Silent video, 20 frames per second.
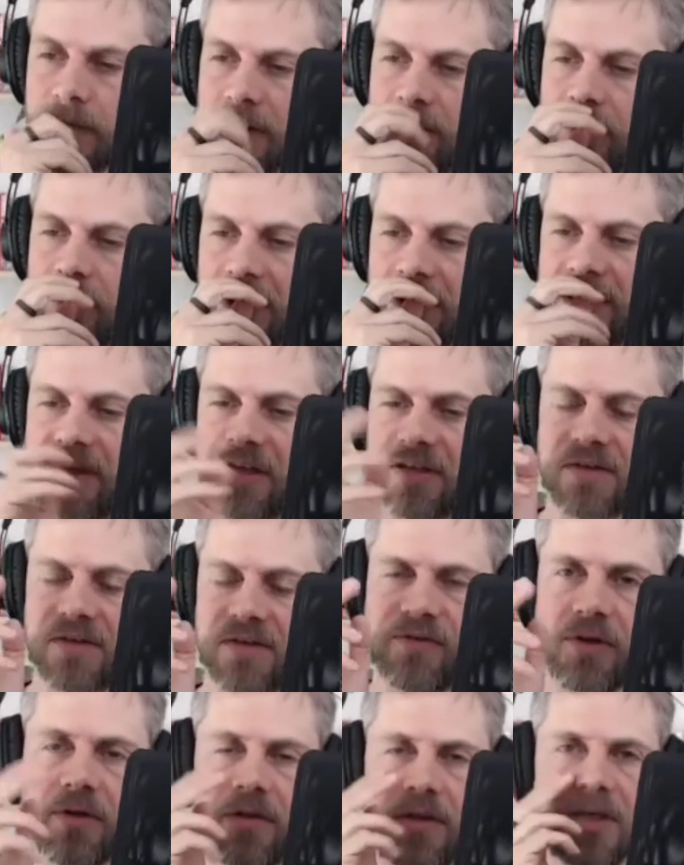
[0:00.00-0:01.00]
But I think there's a
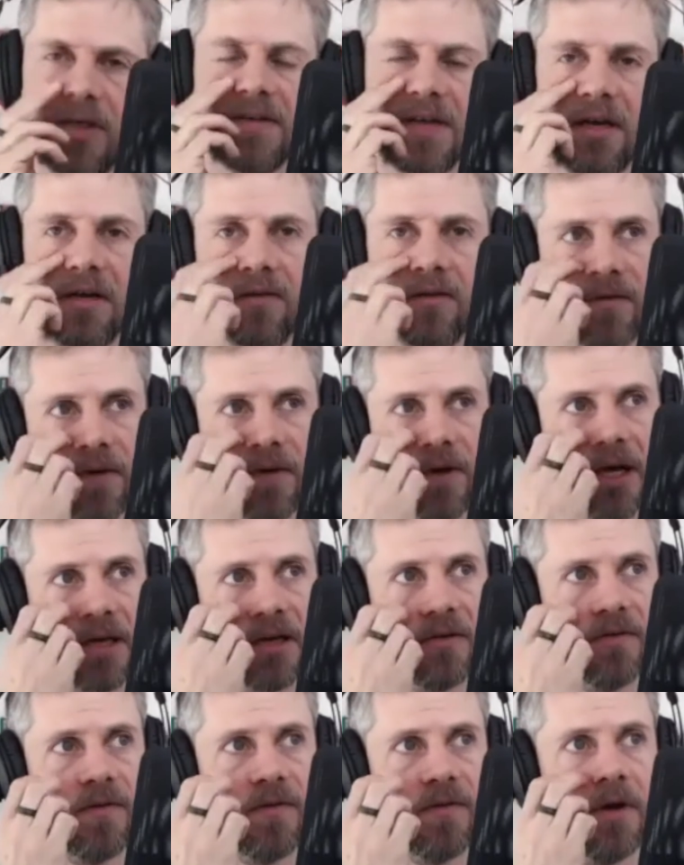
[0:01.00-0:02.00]
few things out of
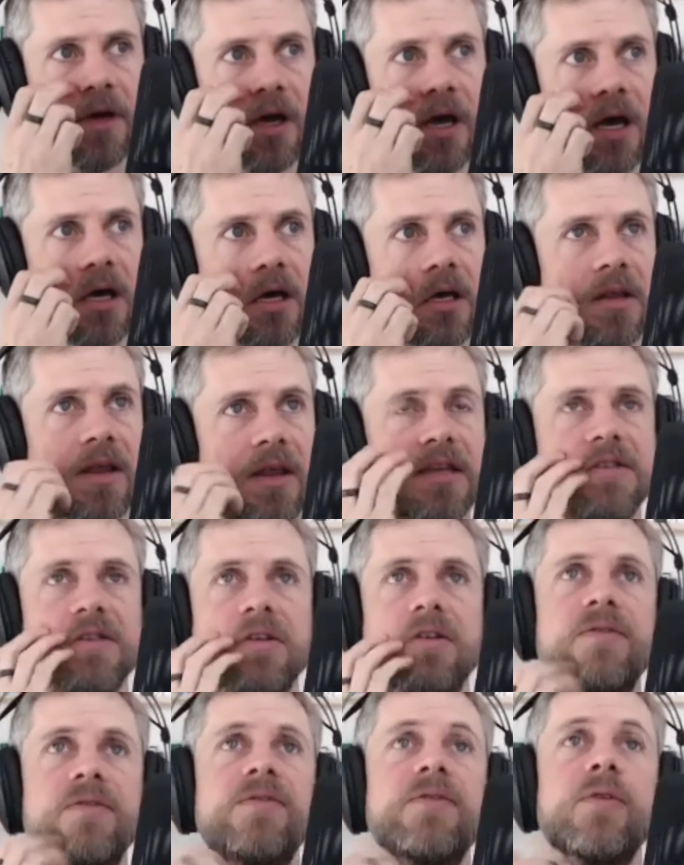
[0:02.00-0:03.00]
that sort
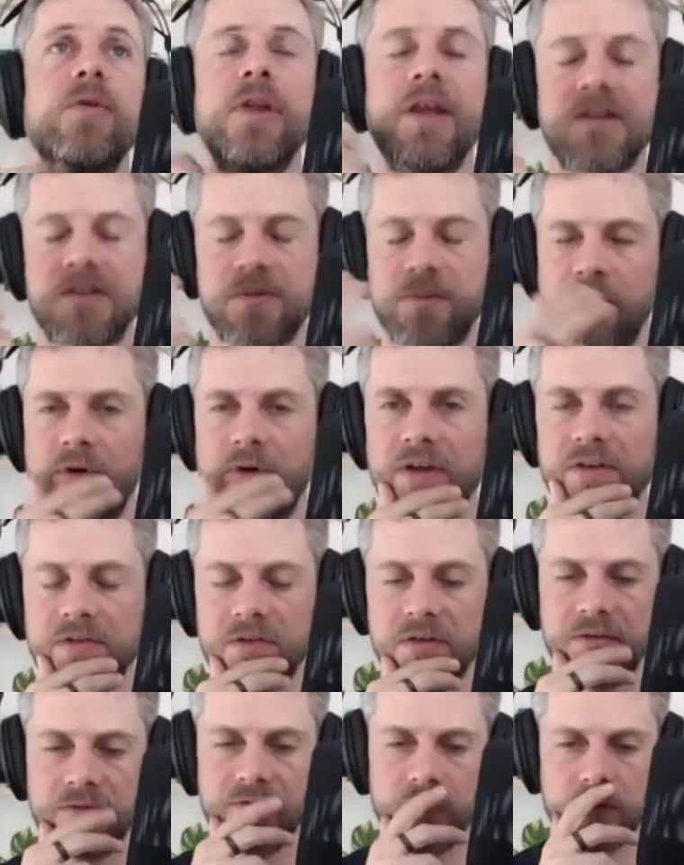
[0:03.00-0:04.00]
of full exploration
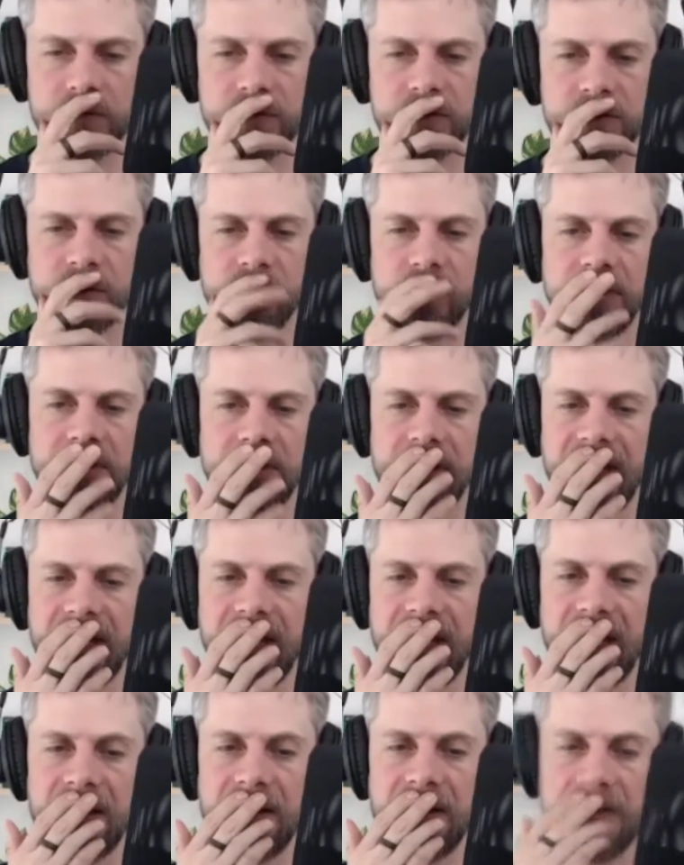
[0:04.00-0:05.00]
of your story
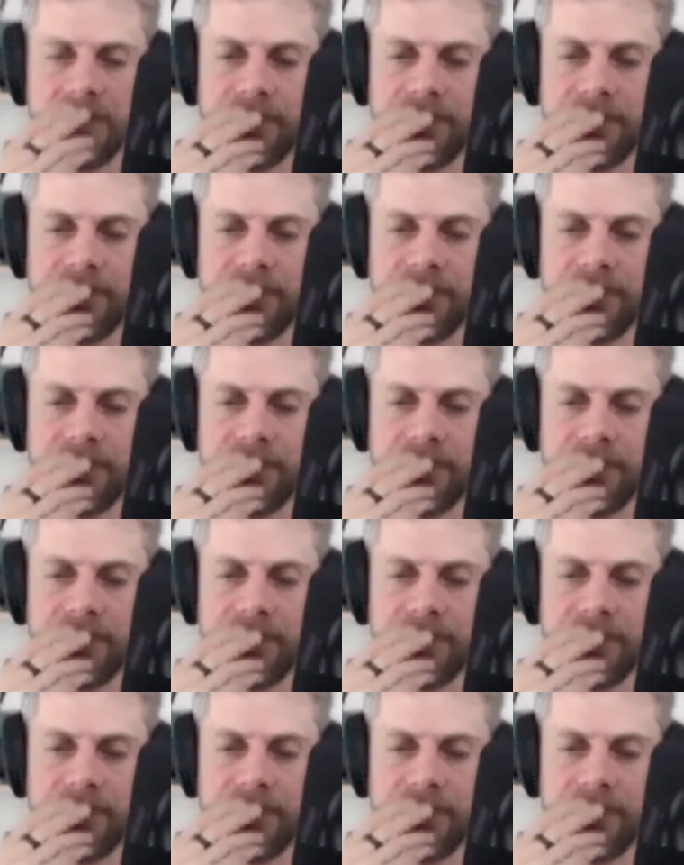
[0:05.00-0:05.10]
there.